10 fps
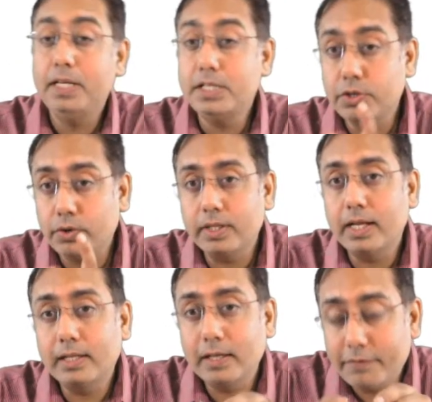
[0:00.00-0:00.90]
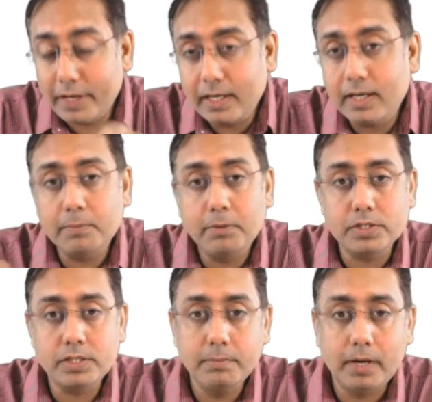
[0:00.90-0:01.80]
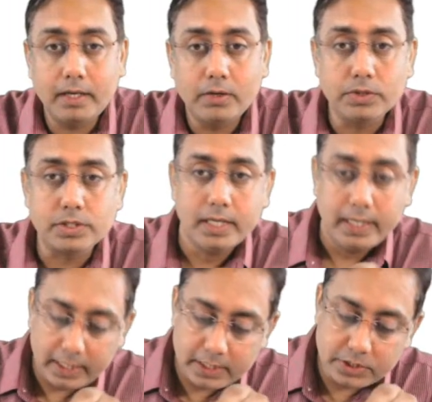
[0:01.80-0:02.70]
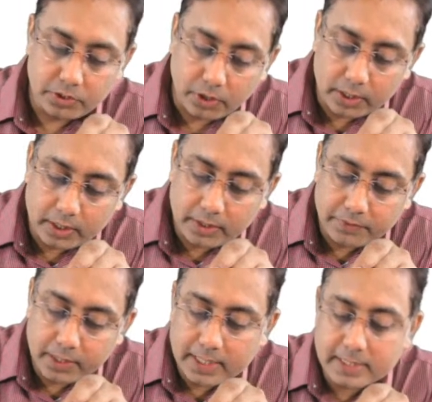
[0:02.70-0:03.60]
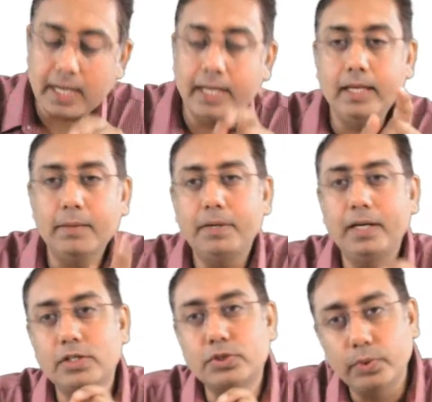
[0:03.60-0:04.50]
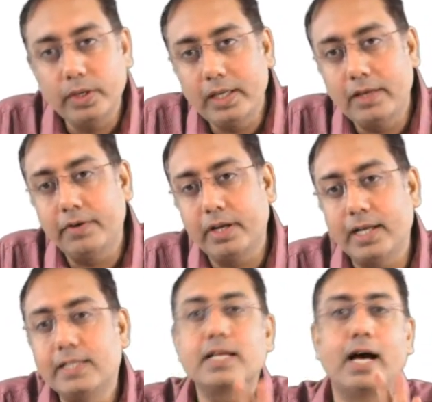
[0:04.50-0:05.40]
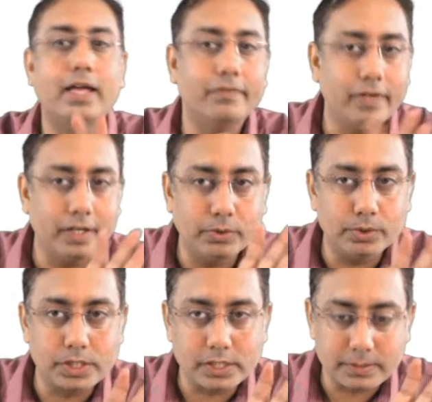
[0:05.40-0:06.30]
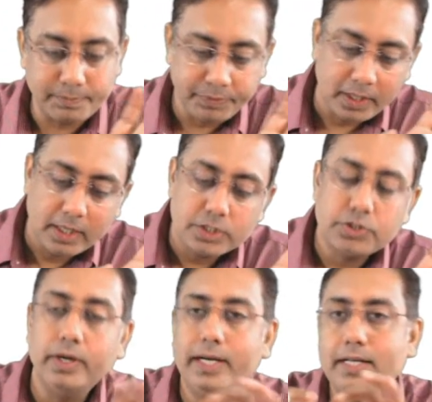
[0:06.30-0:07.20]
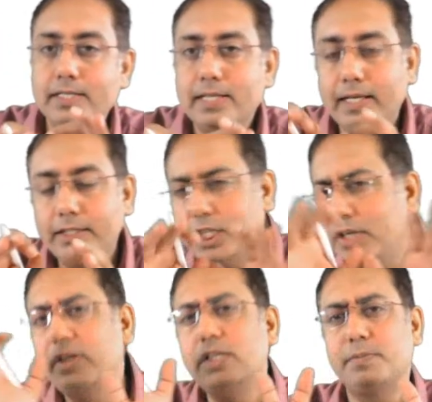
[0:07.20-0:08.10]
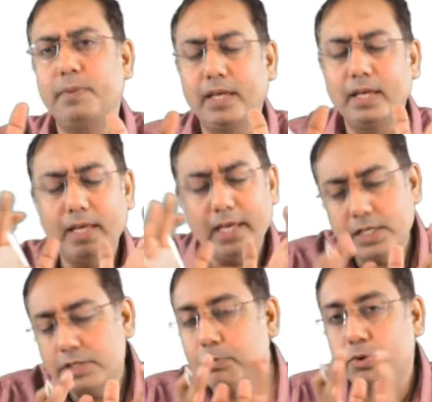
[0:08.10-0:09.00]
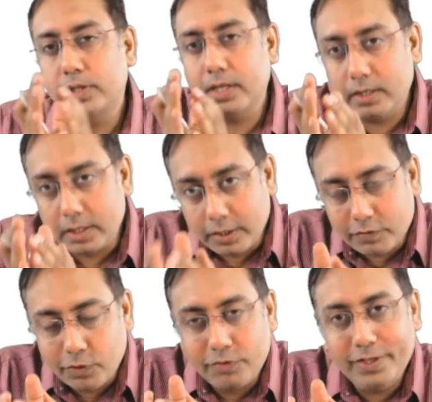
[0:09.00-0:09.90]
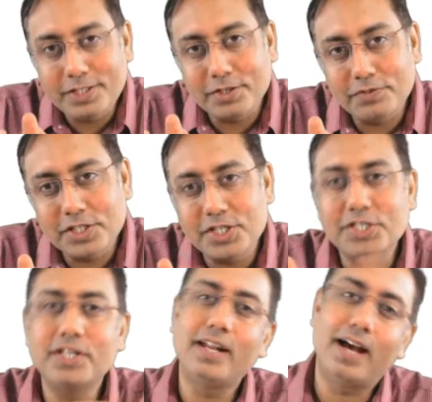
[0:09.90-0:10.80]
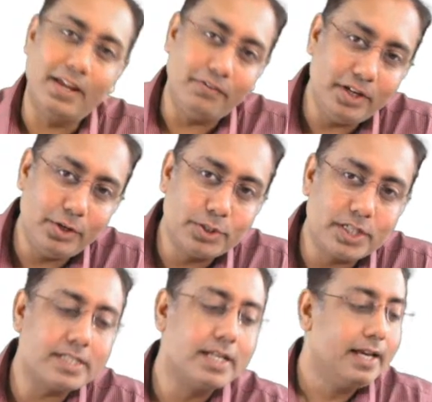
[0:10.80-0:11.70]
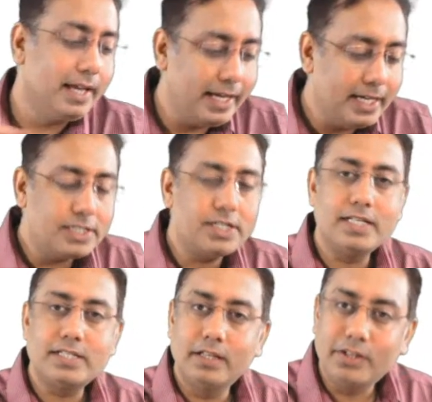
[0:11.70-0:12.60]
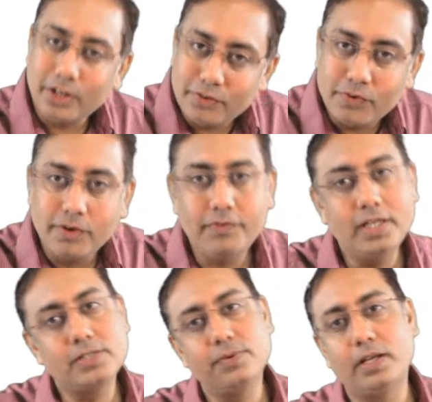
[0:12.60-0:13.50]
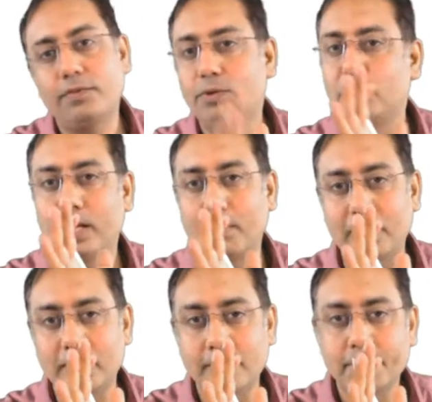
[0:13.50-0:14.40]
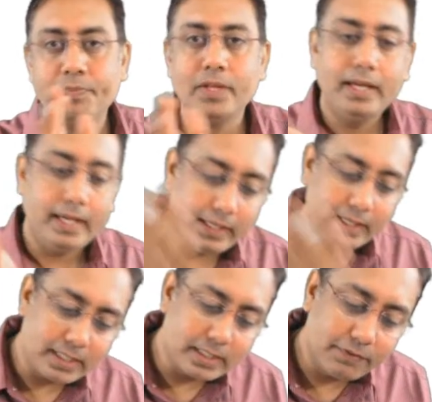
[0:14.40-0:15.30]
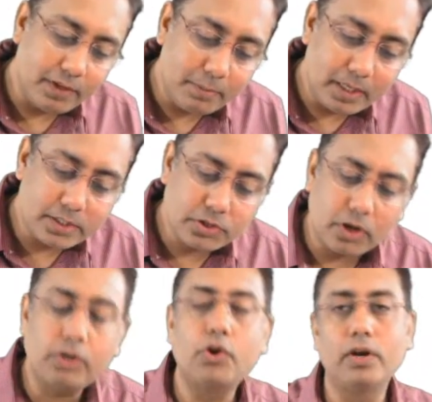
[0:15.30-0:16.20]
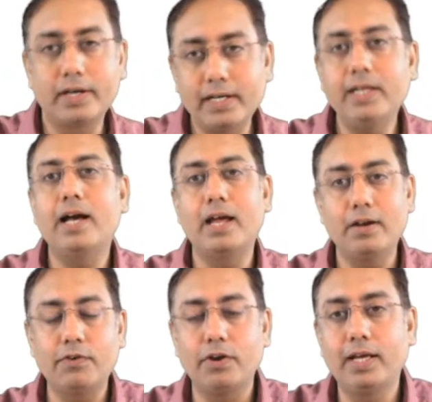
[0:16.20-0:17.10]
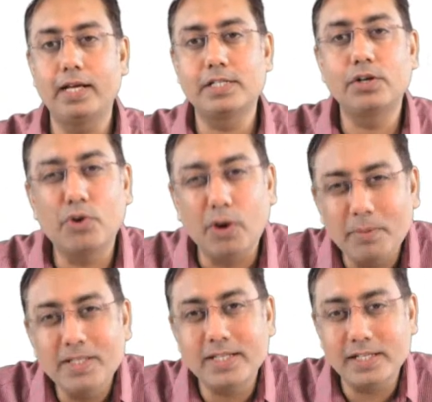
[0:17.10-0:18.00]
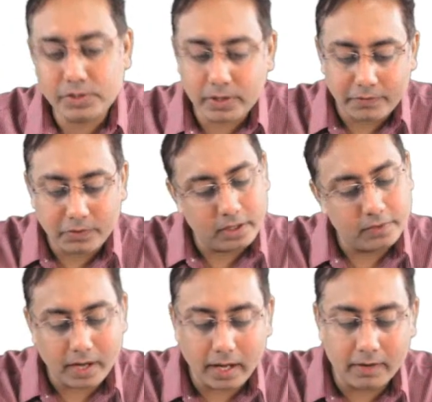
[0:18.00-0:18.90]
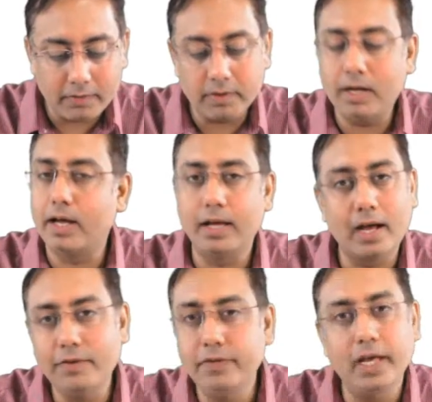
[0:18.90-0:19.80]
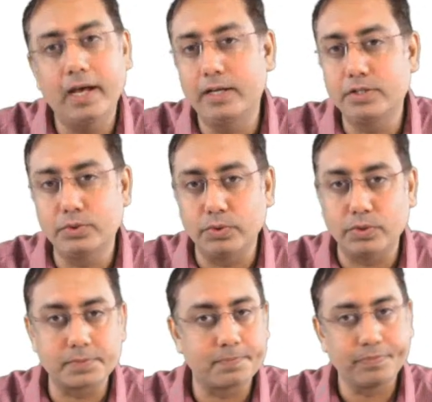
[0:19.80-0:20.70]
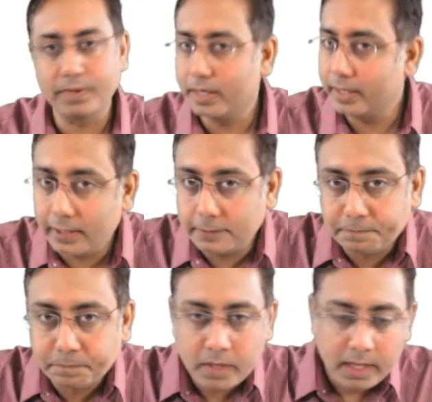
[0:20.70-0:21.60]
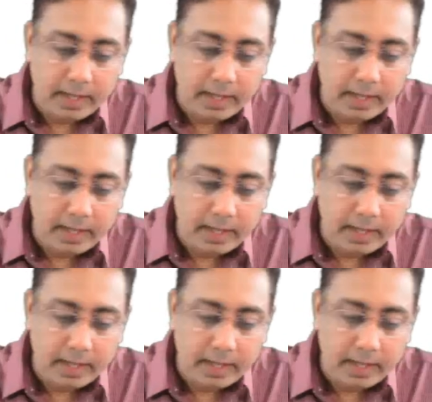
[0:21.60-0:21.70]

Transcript: Please note that the ferric carboxymaltose is not given as IM, it is only given as IV doses. So it is, generally speaking, age more than 34 weeks of gestation, IV doses, age less than 34 weeks, we give 2 tablets. In case the female is not tolerating iron folic acid, common sense, you have to give IV iron sucrose. Done?